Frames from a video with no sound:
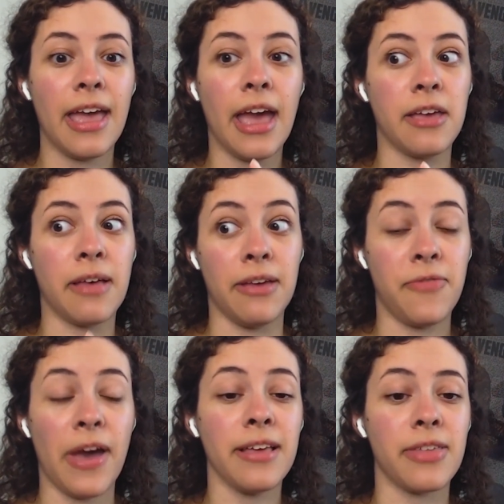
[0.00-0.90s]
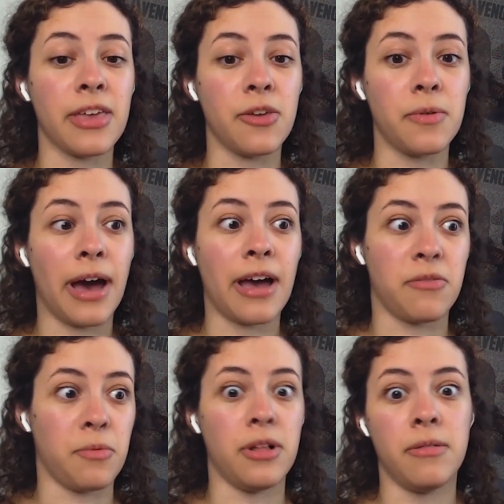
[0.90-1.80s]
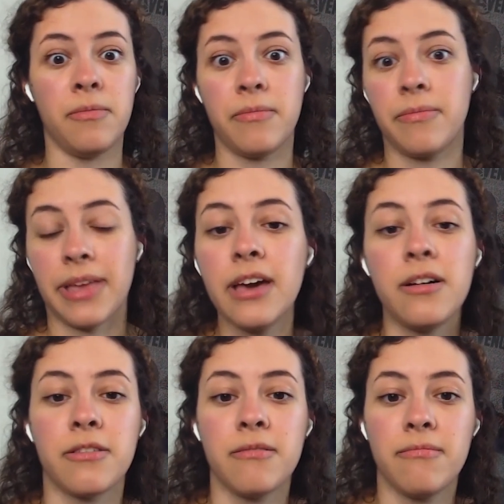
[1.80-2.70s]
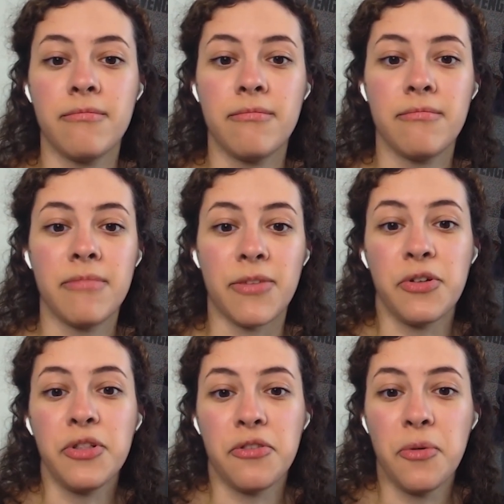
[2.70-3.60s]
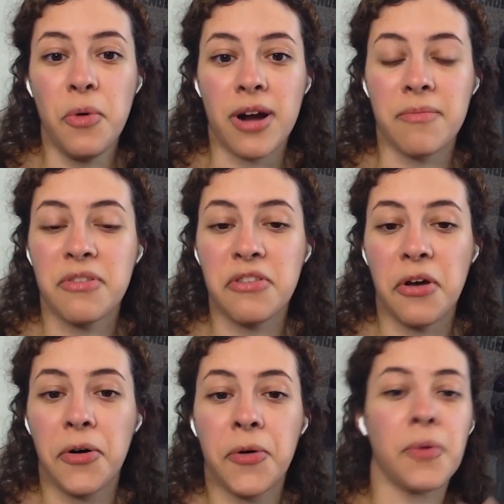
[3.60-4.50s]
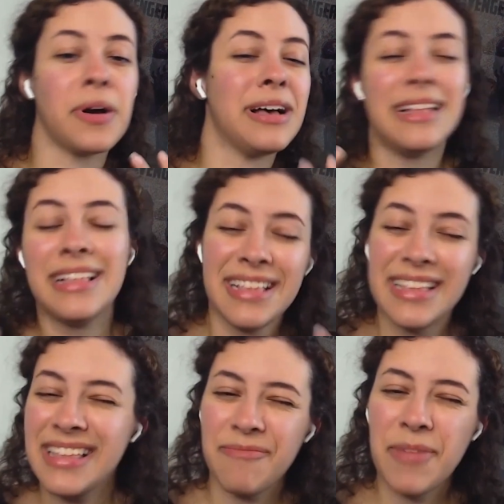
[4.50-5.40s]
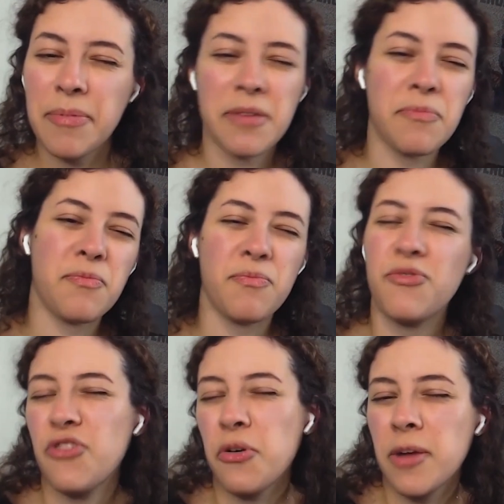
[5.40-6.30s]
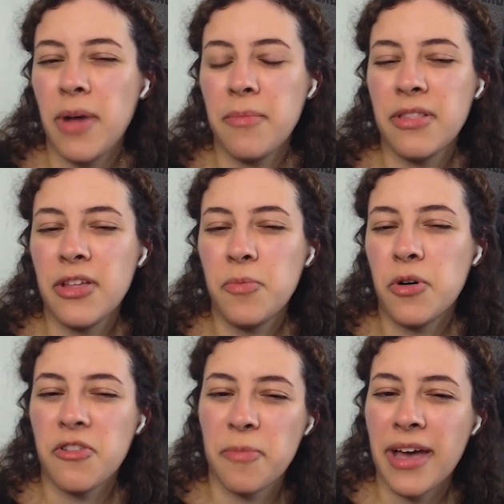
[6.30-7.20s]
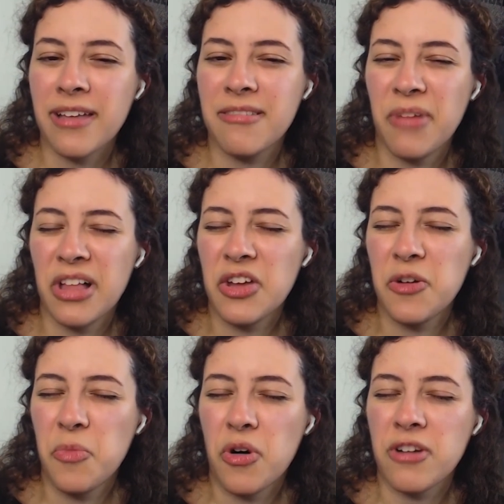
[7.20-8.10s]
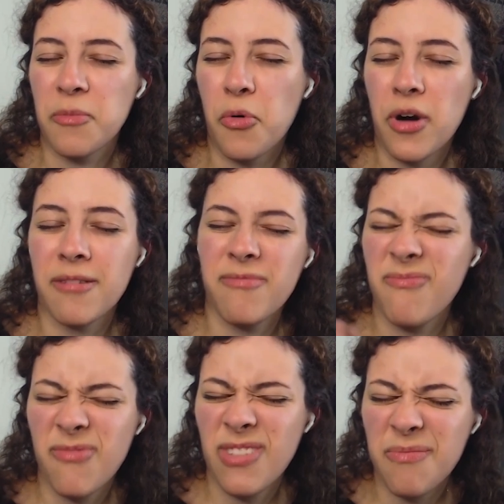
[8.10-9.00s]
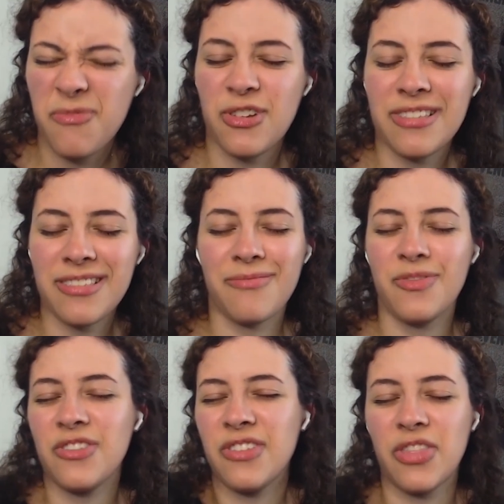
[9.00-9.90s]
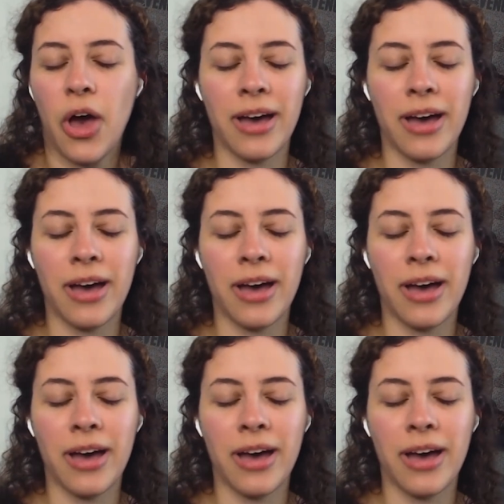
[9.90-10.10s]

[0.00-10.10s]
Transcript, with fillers: if anything you guys will be killed if you lose the war. So maybe show your mom a little more respect, a little more support. Just just a thought.